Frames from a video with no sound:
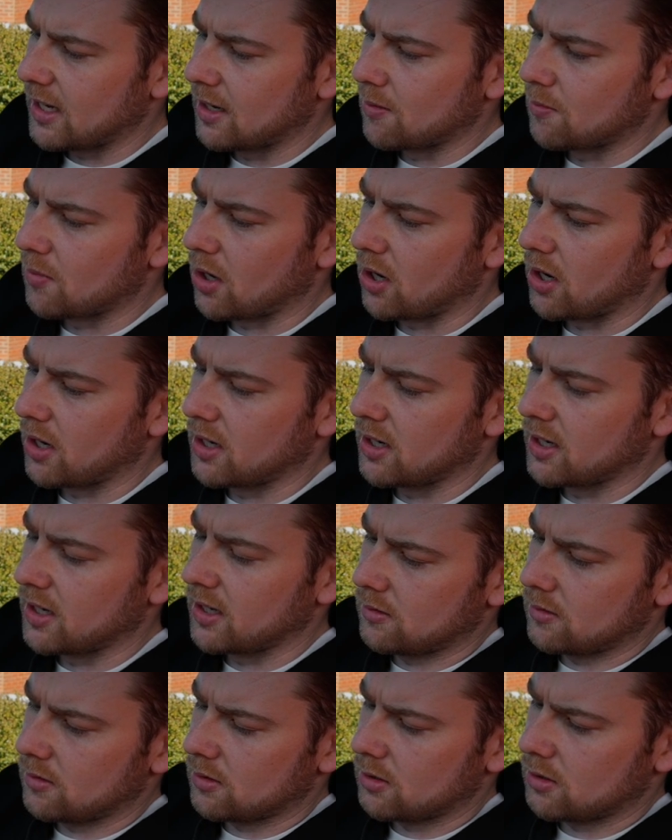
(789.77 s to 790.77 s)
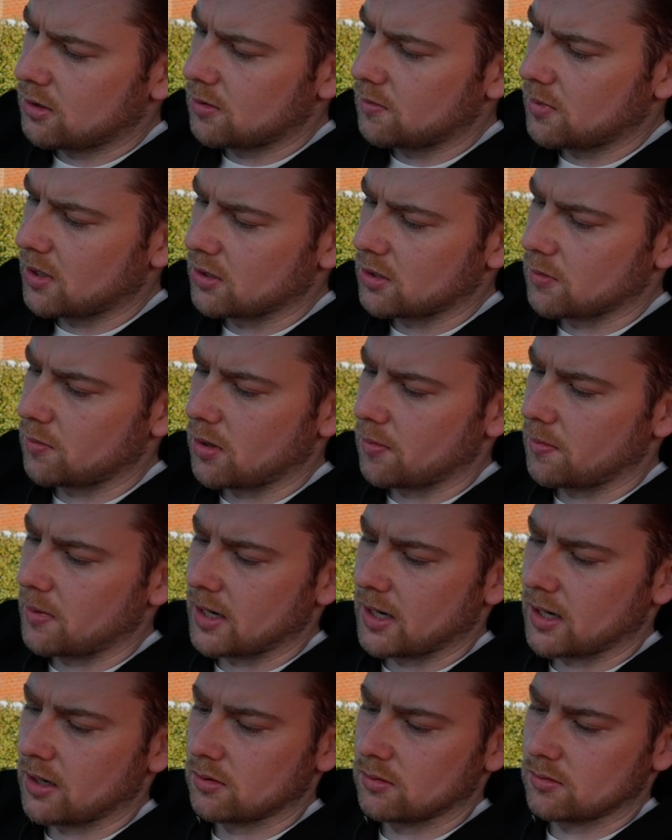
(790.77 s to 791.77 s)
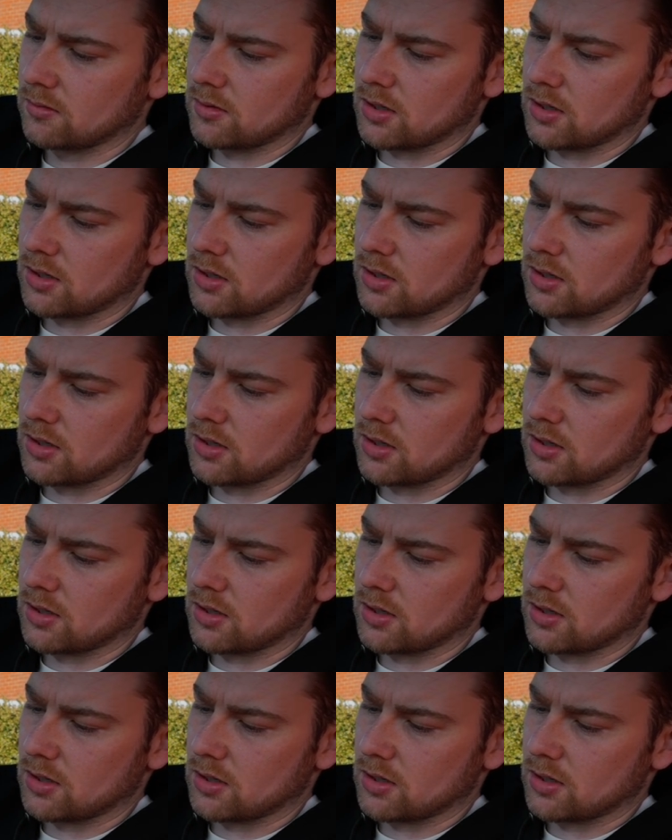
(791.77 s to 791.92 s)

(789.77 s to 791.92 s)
in behind it to be able to pop it out.